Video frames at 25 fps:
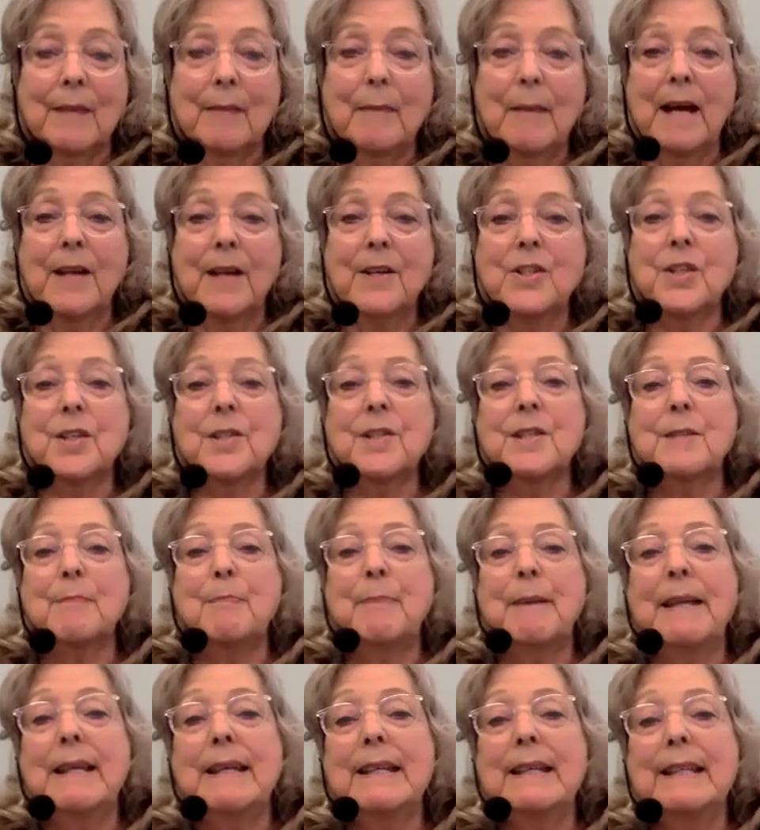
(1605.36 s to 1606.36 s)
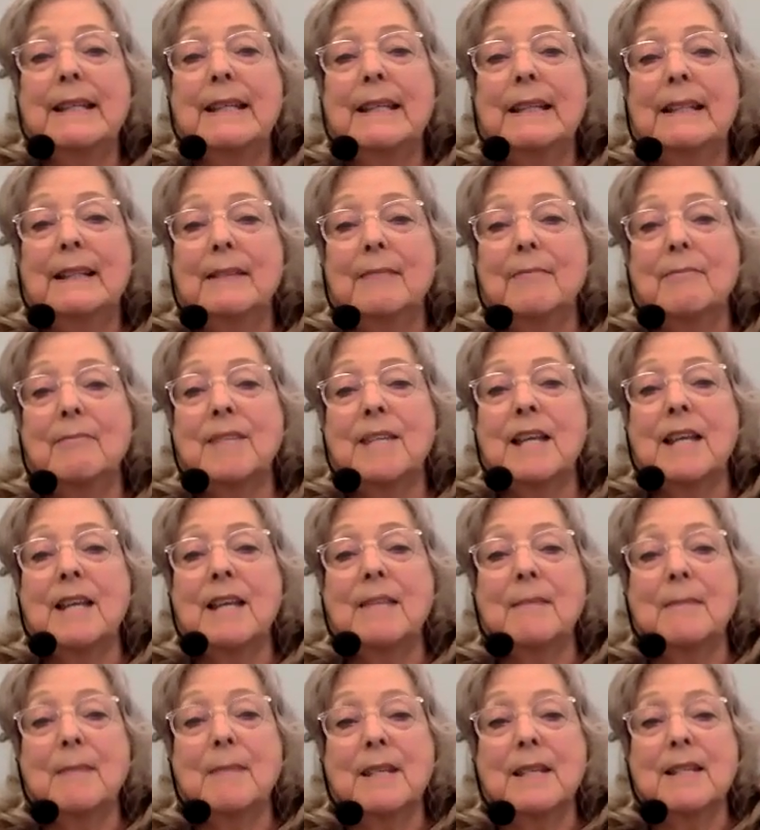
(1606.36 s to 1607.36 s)
Imagine spending
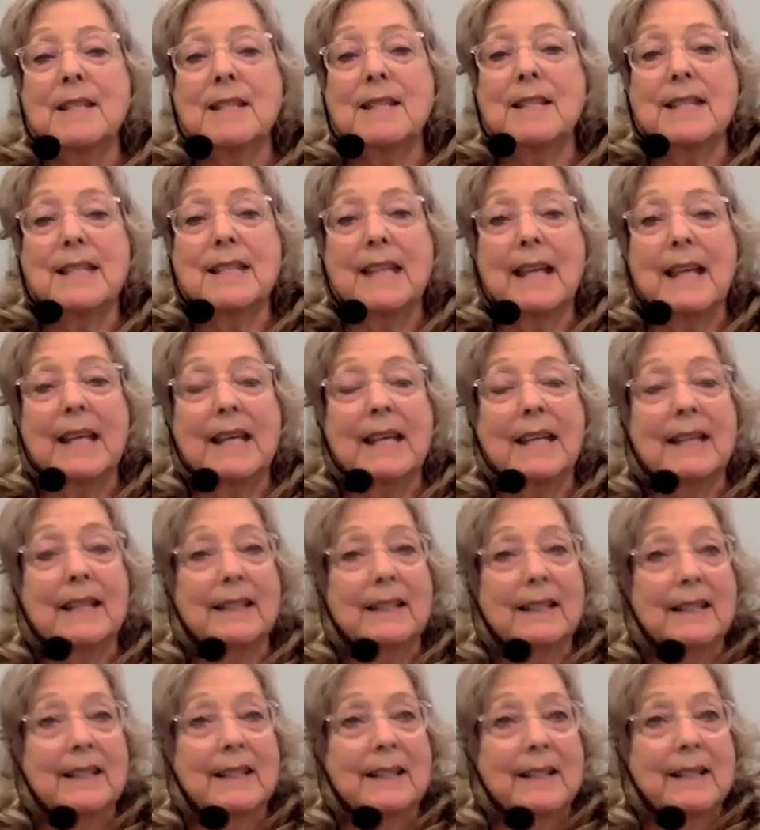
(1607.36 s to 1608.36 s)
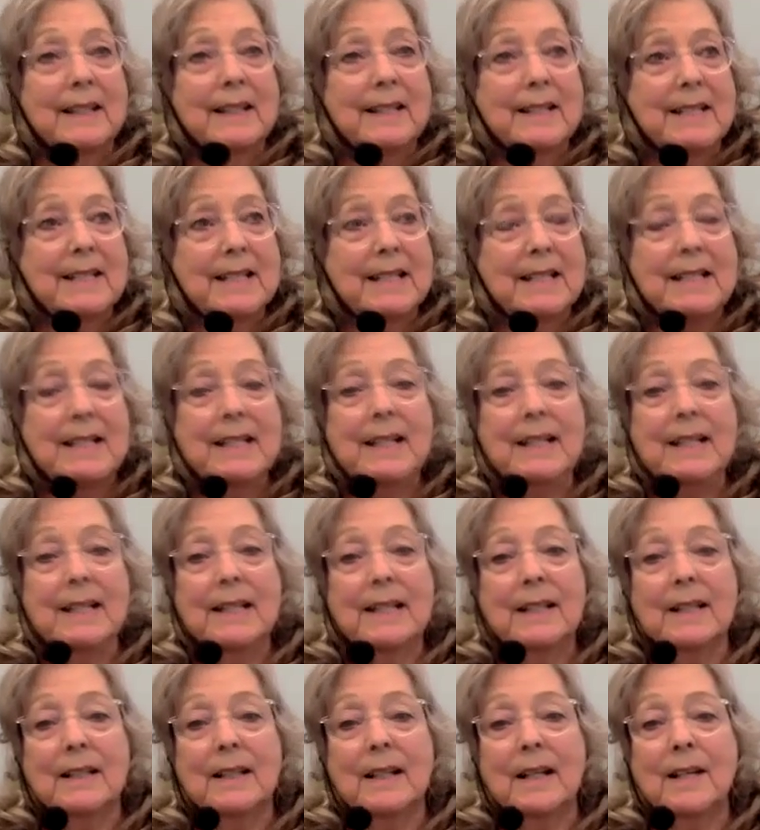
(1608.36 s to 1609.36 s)
10 minutes a day sitting
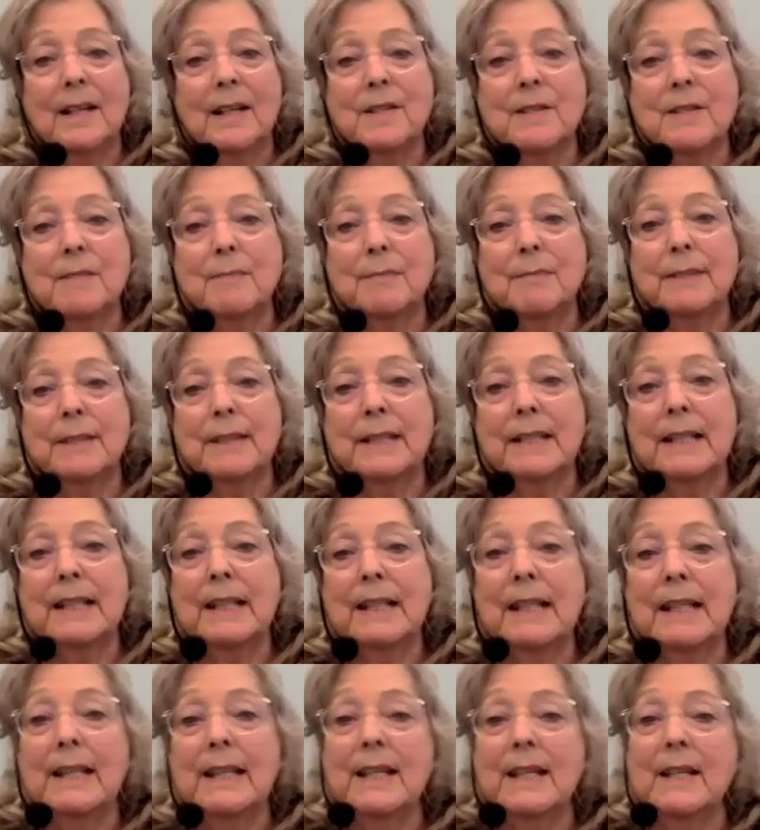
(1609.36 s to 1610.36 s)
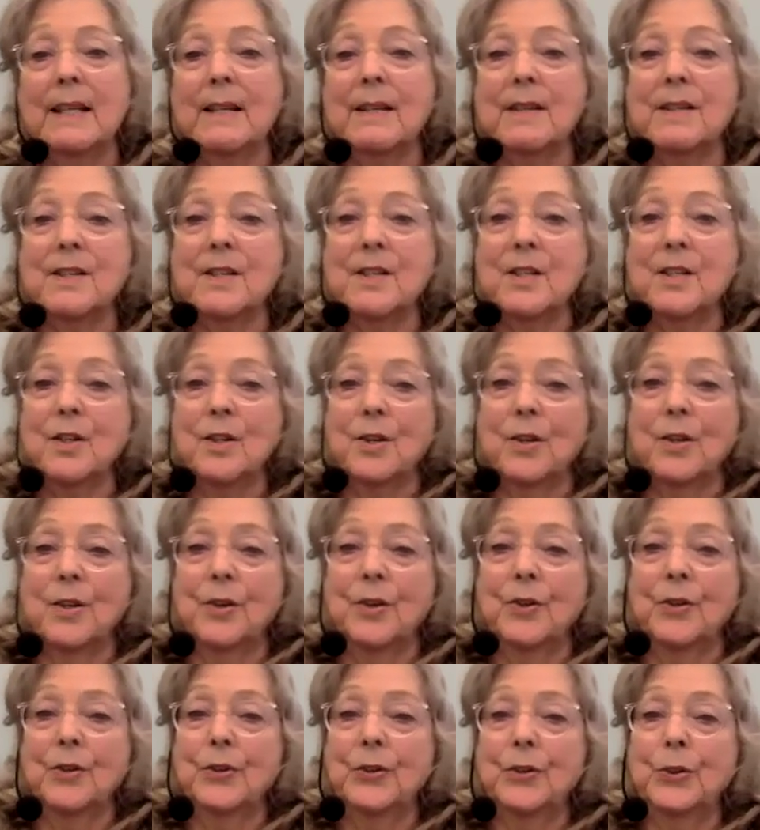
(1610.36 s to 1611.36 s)
and contemplating things
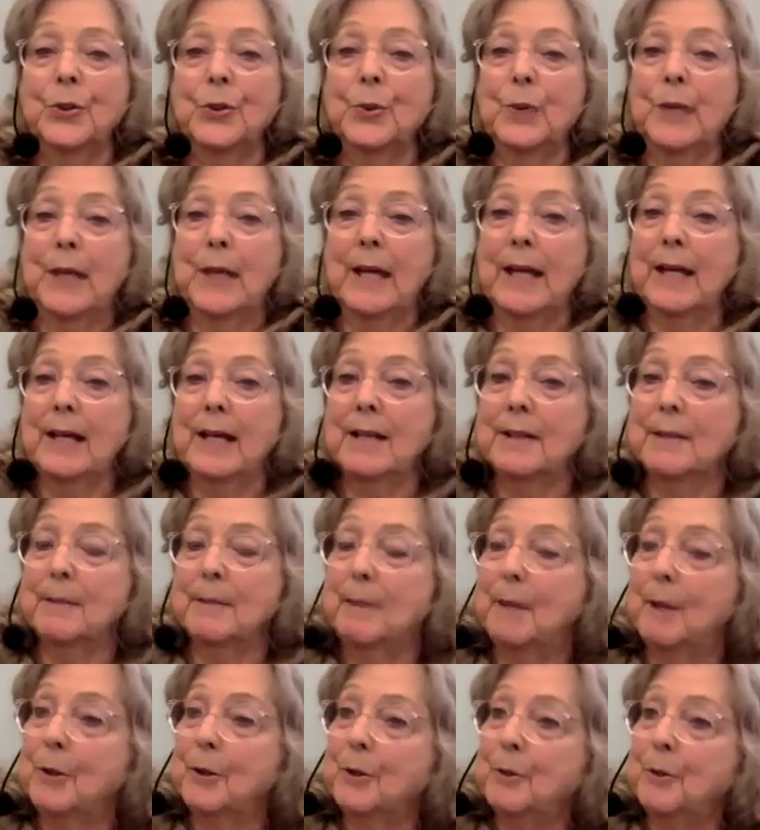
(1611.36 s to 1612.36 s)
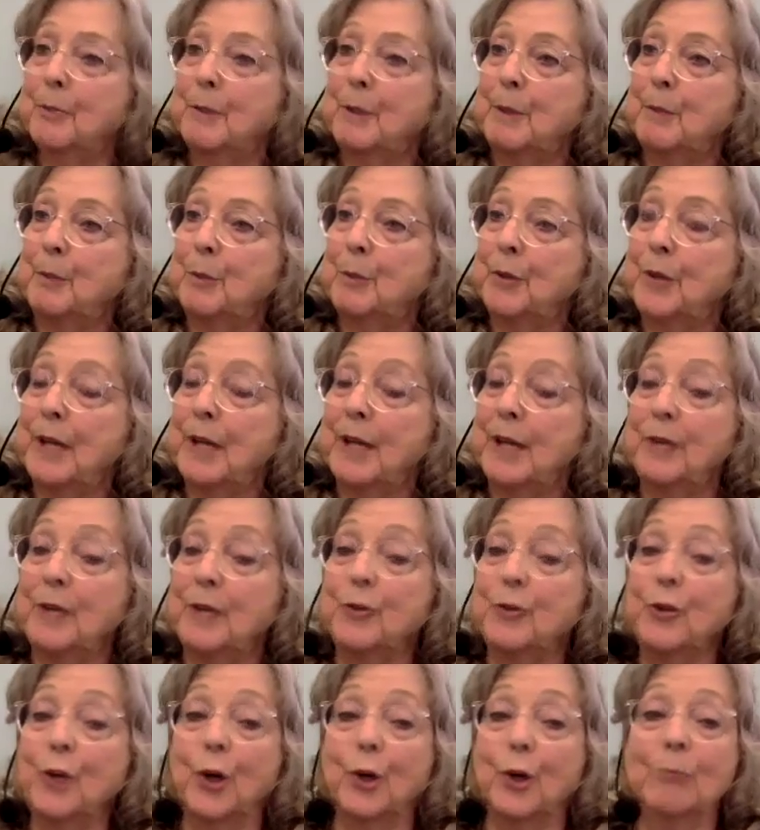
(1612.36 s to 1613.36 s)
you liked about the people that
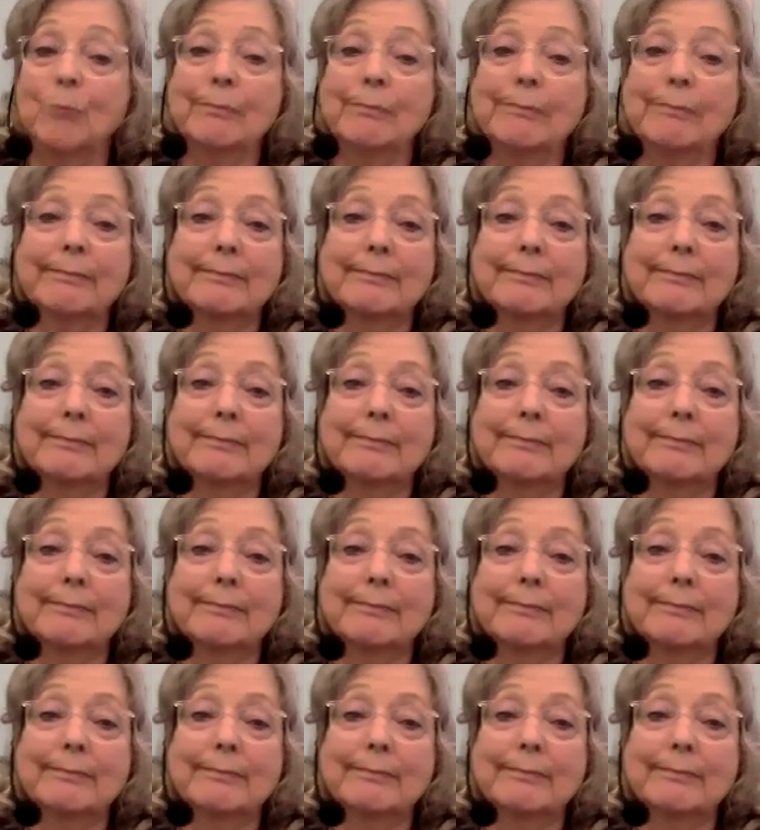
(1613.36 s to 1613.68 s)
you know.